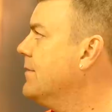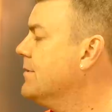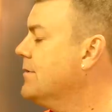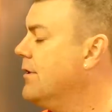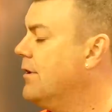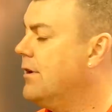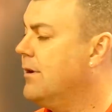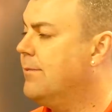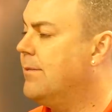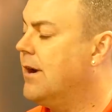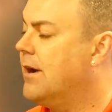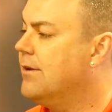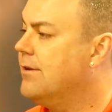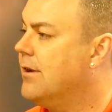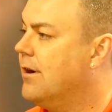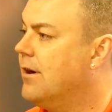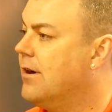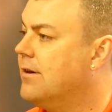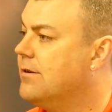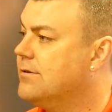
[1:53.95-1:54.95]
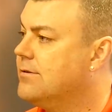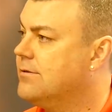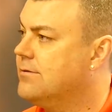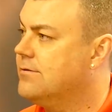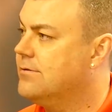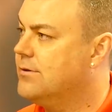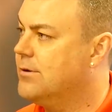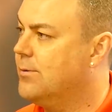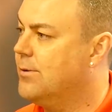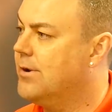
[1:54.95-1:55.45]
a certain amount of darts
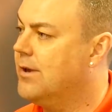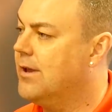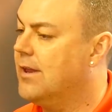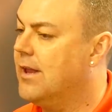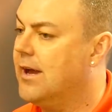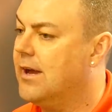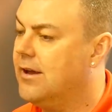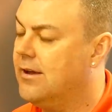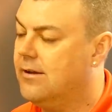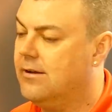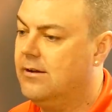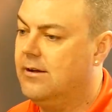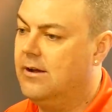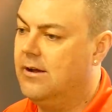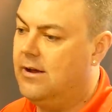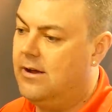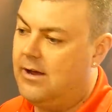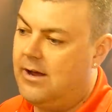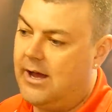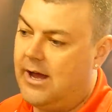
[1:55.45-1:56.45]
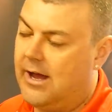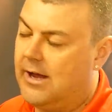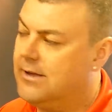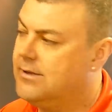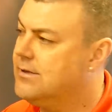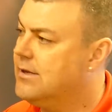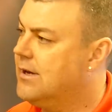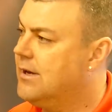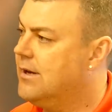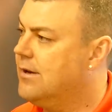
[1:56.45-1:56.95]
to win a leg,
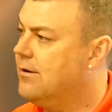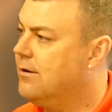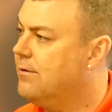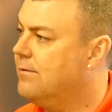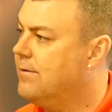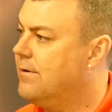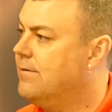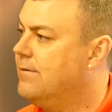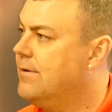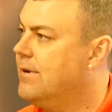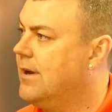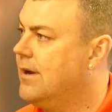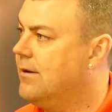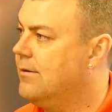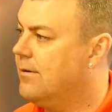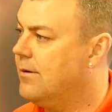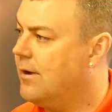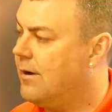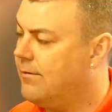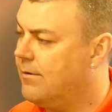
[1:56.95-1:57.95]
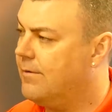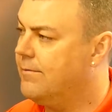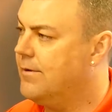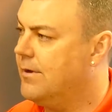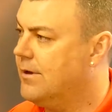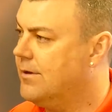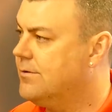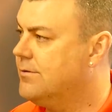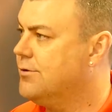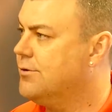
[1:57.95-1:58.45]
18 or 15, however
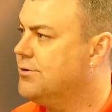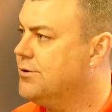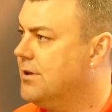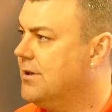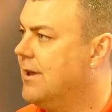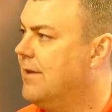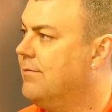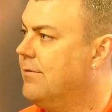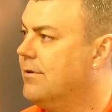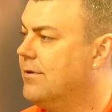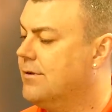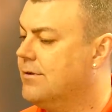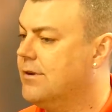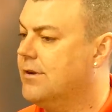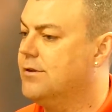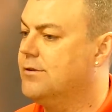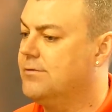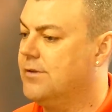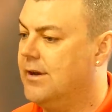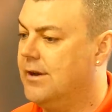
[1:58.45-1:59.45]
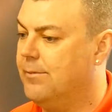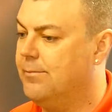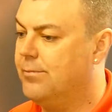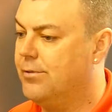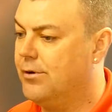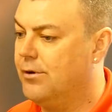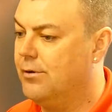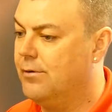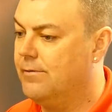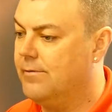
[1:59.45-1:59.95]
you judge your level, and try and
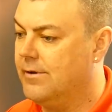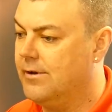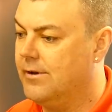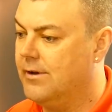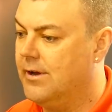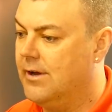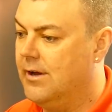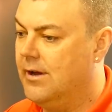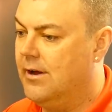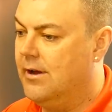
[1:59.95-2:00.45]
improve. And